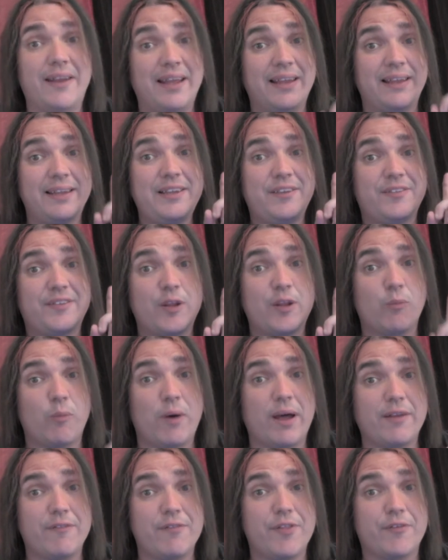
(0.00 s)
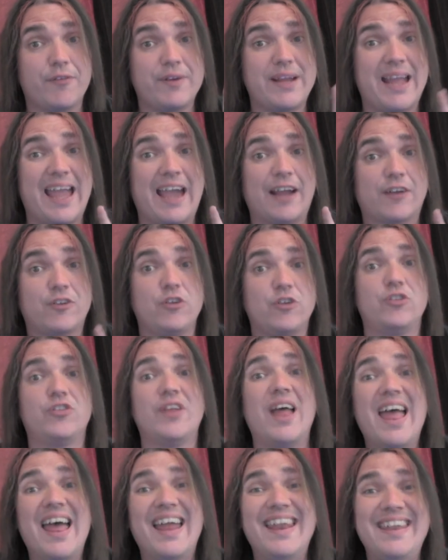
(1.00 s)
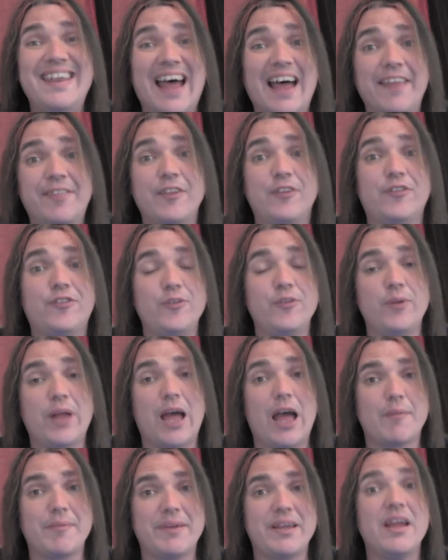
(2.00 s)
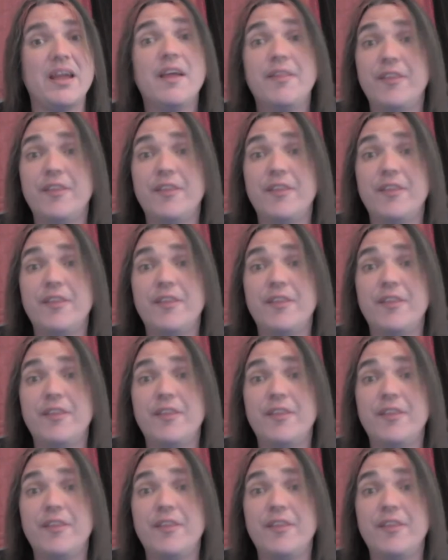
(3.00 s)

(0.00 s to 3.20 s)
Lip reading: at least in one of the reactors, not the tsunami.